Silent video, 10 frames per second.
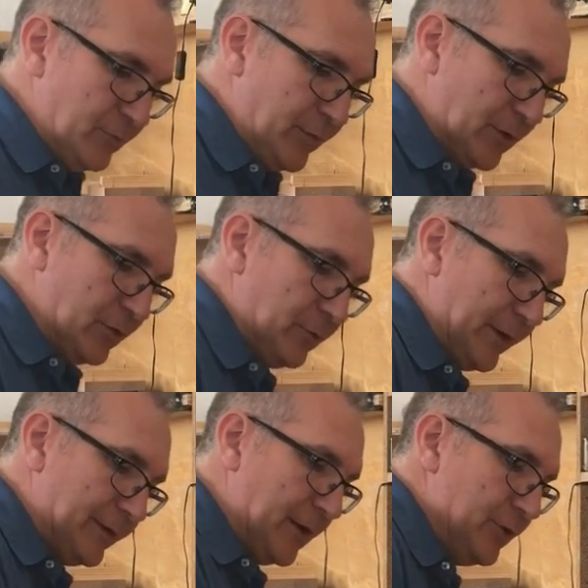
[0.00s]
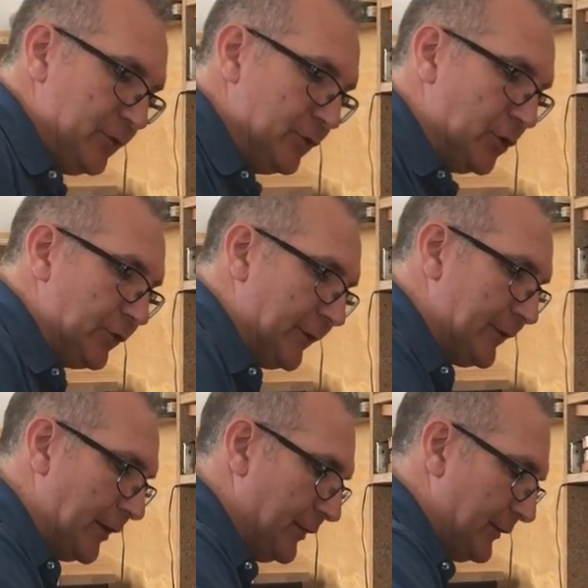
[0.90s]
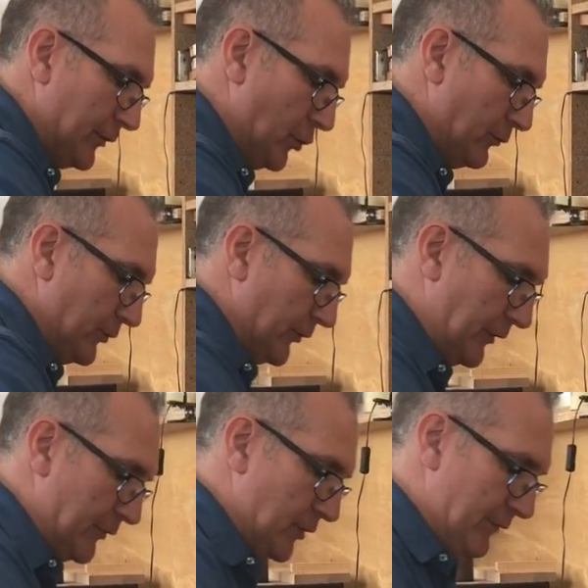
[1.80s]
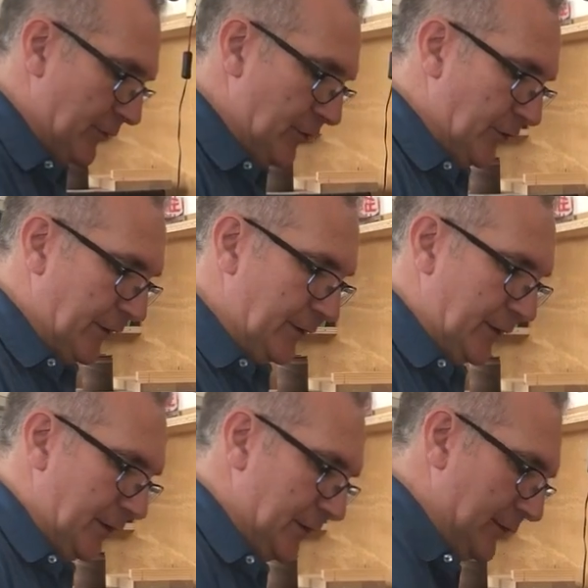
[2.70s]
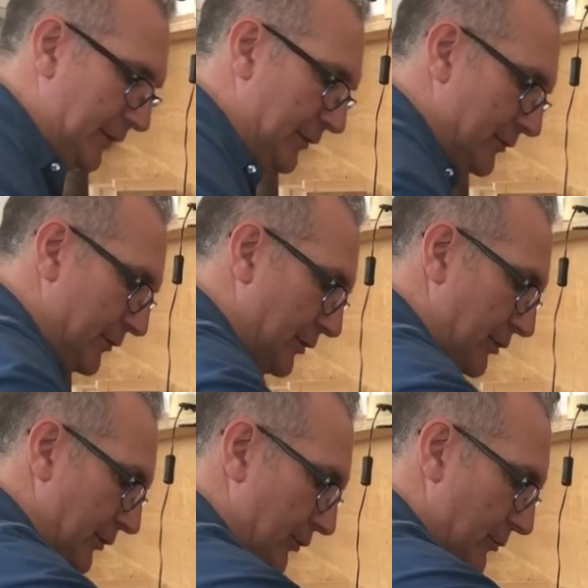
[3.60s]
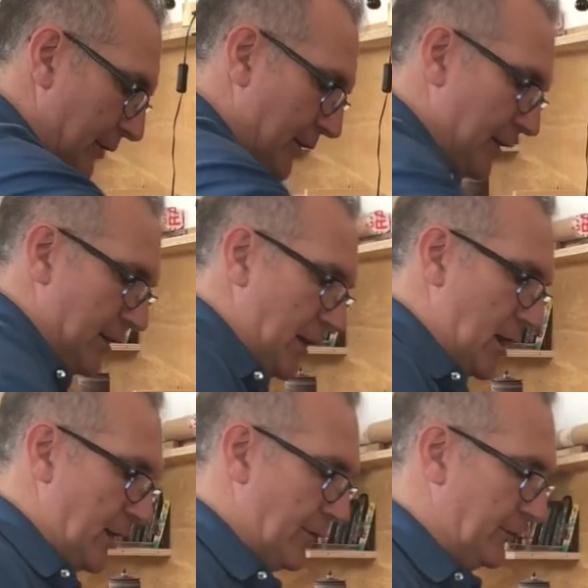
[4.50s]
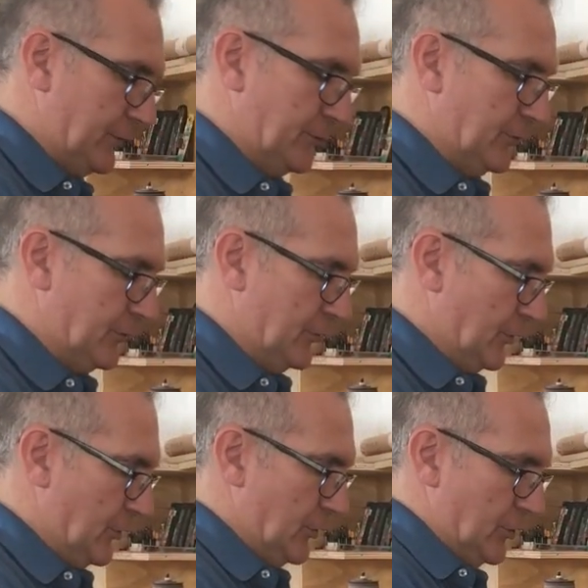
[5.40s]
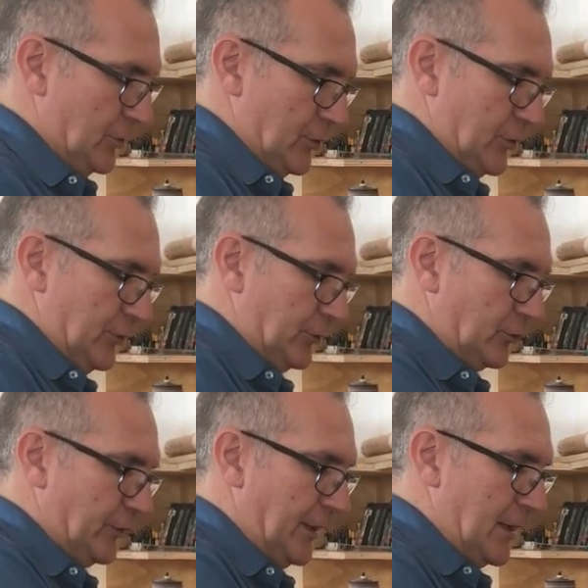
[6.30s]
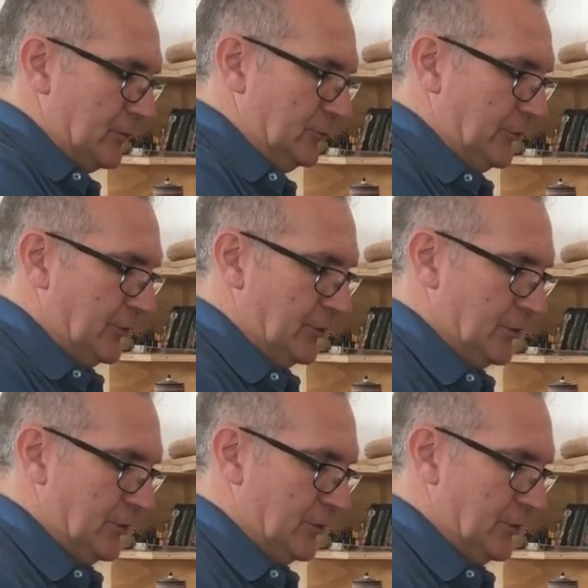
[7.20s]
because by the time you notice and it's obvious that you haven't done it, it's going to be harder to sort it out.